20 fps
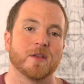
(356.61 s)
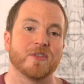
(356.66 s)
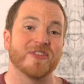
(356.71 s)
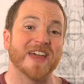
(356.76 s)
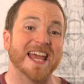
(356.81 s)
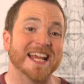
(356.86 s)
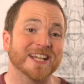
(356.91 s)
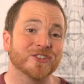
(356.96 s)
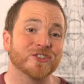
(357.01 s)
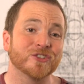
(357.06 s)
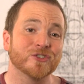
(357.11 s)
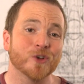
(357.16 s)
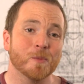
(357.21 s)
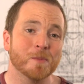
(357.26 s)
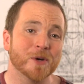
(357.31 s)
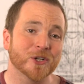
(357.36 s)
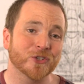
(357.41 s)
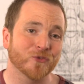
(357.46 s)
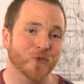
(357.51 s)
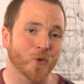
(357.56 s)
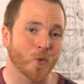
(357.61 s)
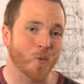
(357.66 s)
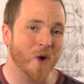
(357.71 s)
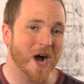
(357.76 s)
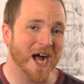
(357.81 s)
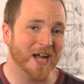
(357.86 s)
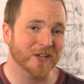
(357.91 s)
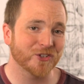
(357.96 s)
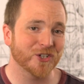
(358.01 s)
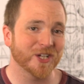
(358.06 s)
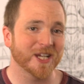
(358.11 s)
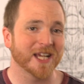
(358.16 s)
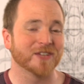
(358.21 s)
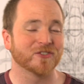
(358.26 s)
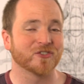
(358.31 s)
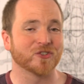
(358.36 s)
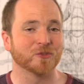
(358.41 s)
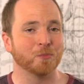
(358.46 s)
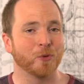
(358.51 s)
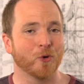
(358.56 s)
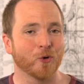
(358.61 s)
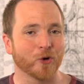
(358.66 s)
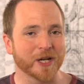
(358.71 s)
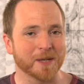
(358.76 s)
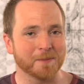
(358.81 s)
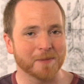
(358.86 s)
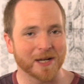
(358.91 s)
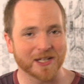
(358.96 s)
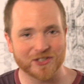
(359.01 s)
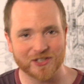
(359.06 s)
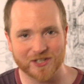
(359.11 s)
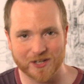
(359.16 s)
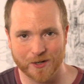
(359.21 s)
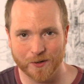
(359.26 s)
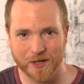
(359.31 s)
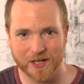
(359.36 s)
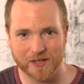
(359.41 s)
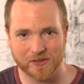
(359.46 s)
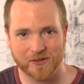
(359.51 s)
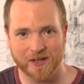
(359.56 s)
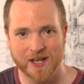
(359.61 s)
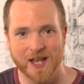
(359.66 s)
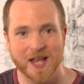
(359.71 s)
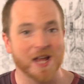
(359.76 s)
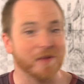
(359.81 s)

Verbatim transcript: Thanks so much for watching and supporting my series.